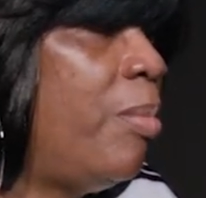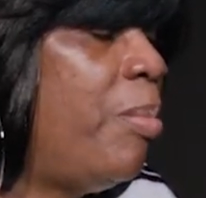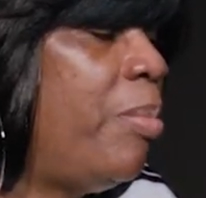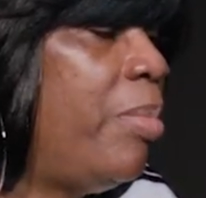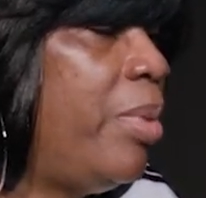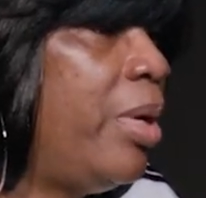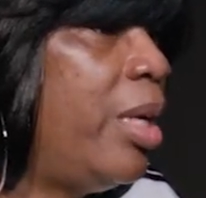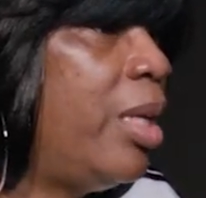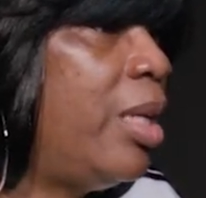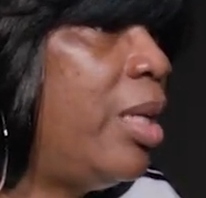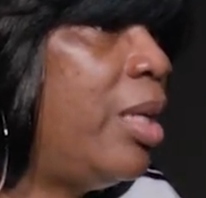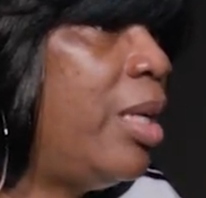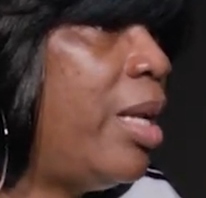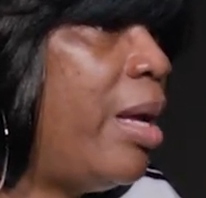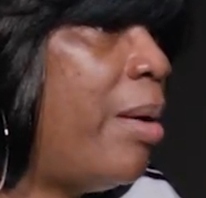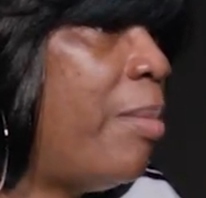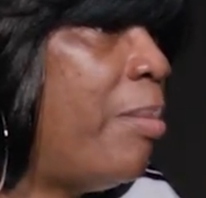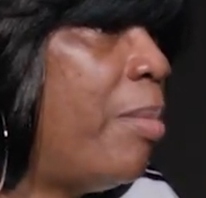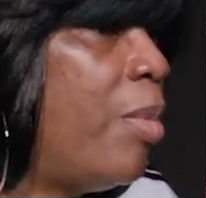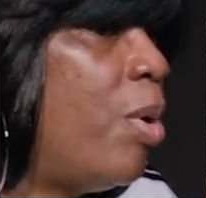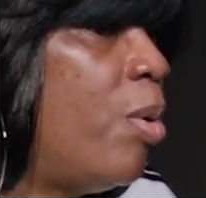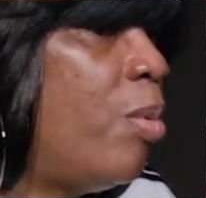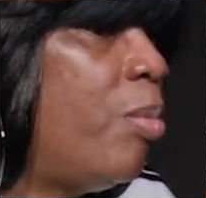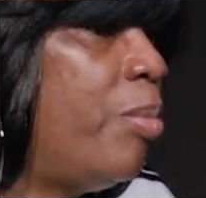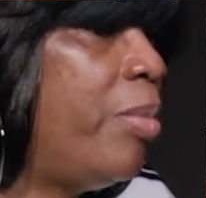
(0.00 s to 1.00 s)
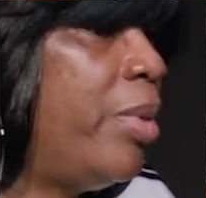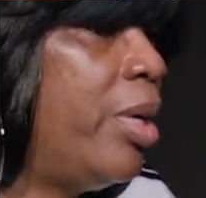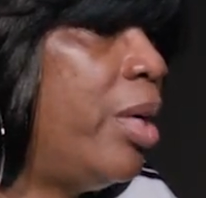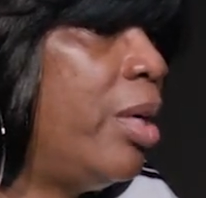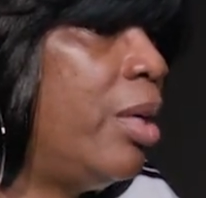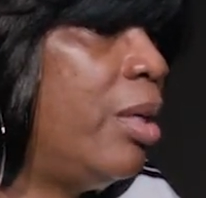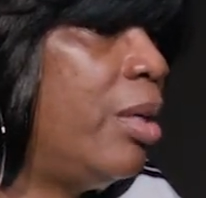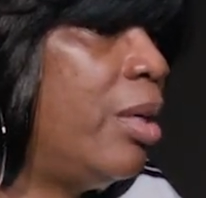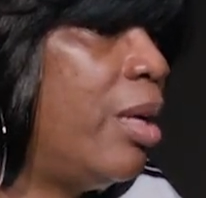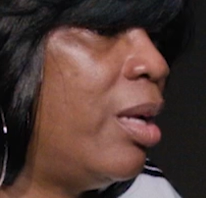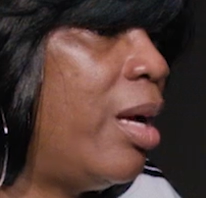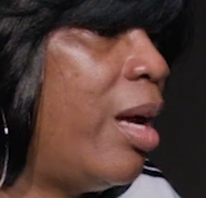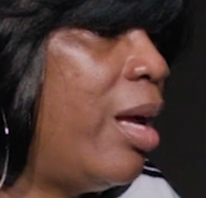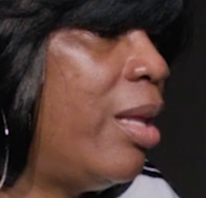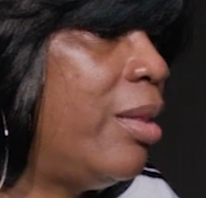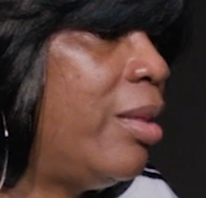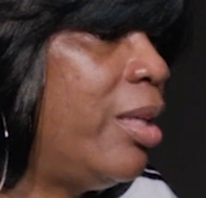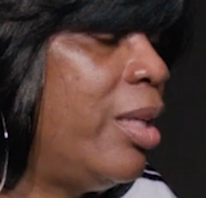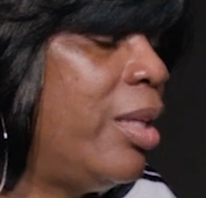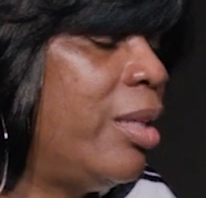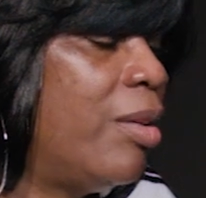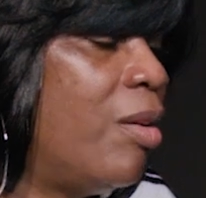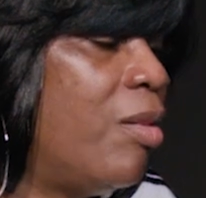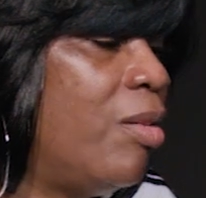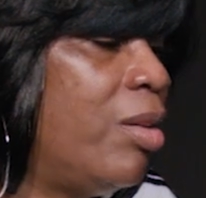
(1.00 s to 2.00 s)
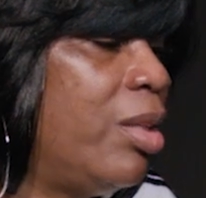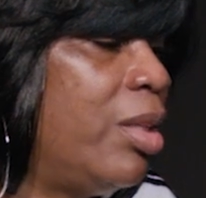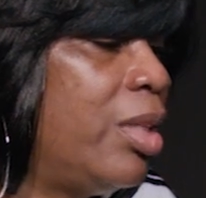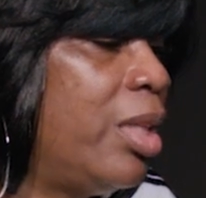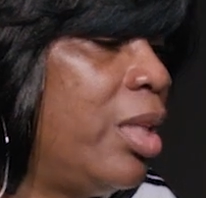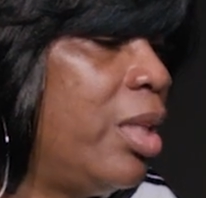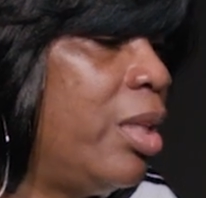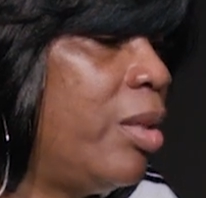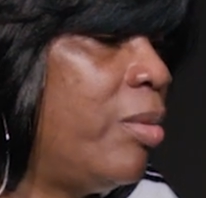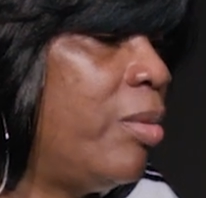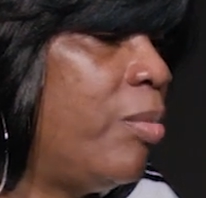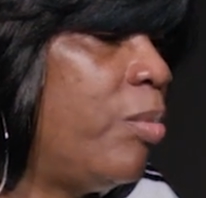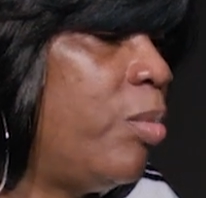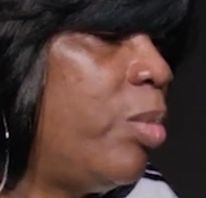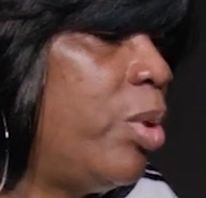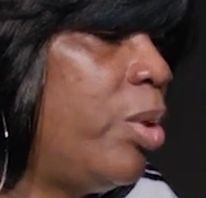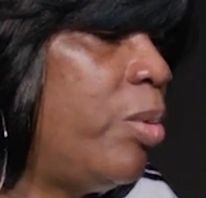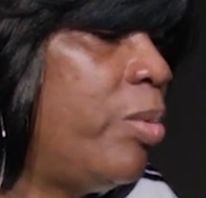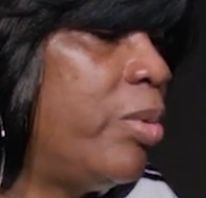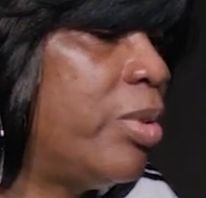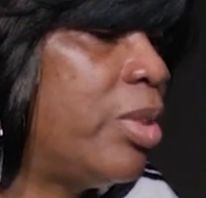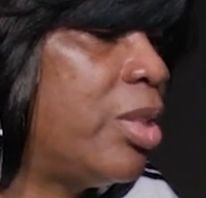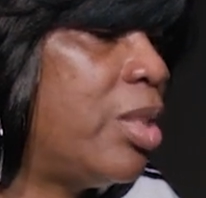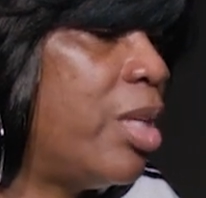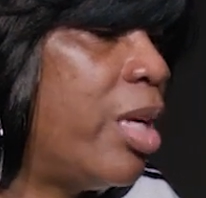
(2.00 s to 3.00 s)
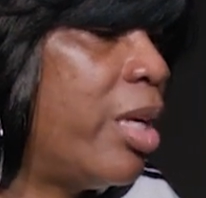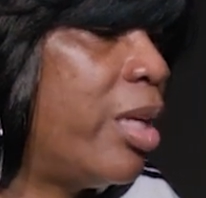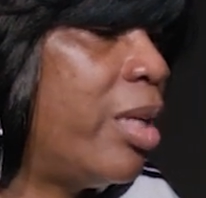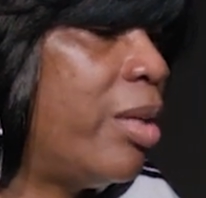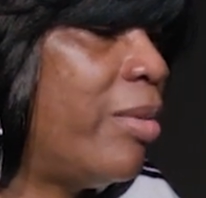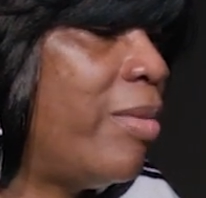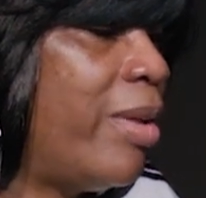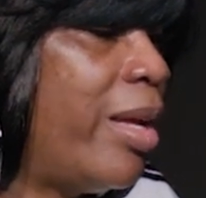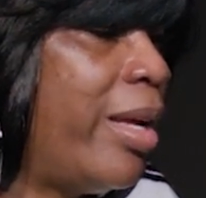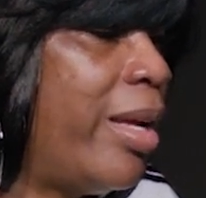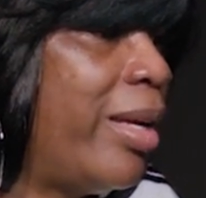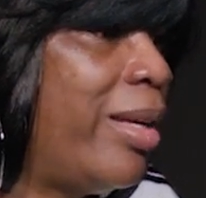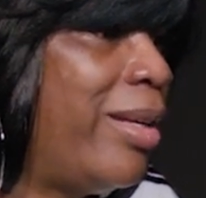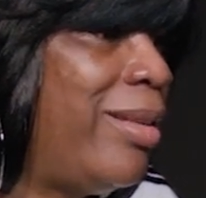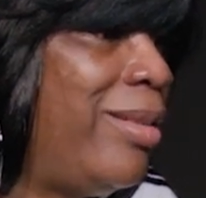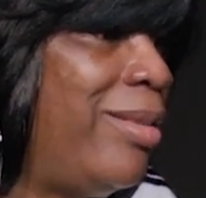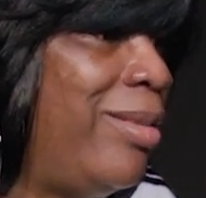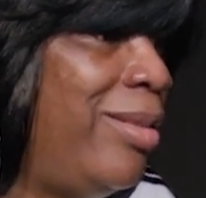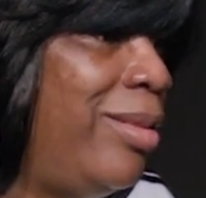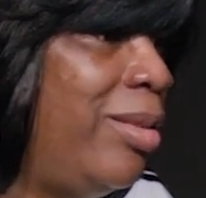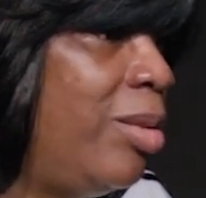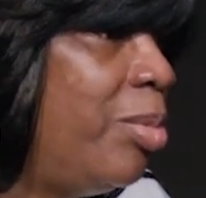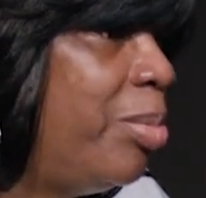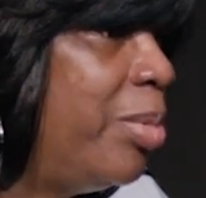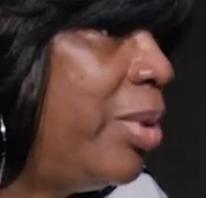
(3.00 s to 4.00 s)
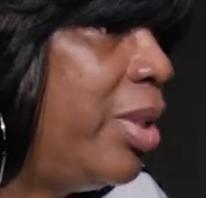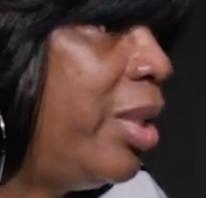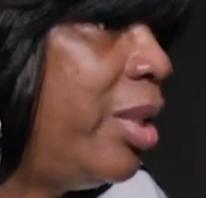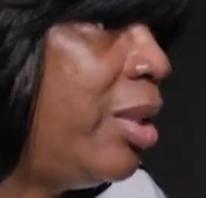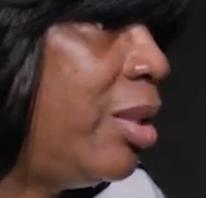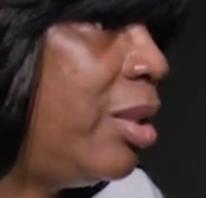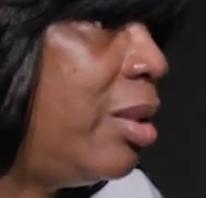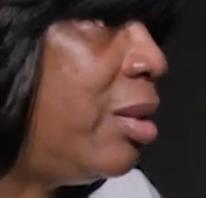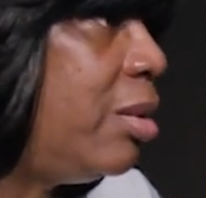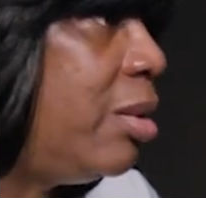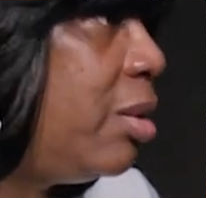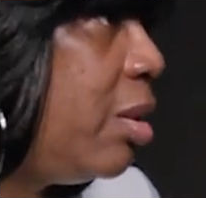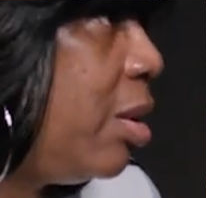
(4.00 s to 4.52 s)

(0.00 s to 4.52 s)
being in that moment, I think the only thing we were stuck in, like, do you believe this?